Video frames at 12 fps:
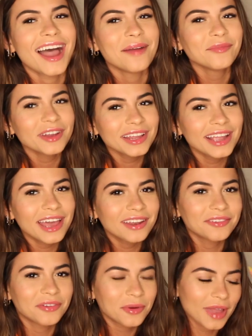I'm running
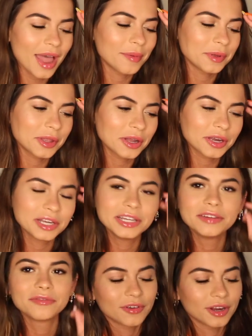out of
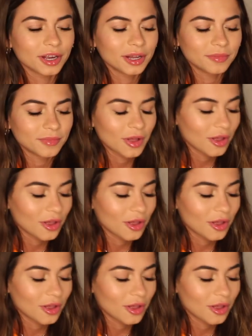vocabulary for um,